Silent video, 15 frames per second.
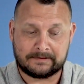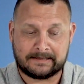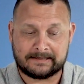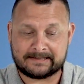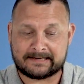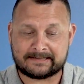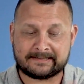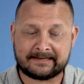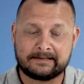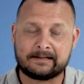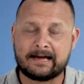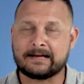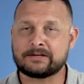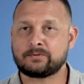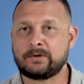And as I said
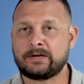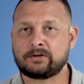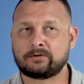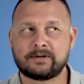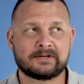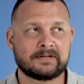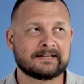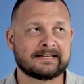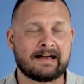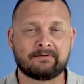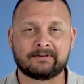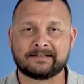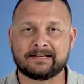last week, Christians have a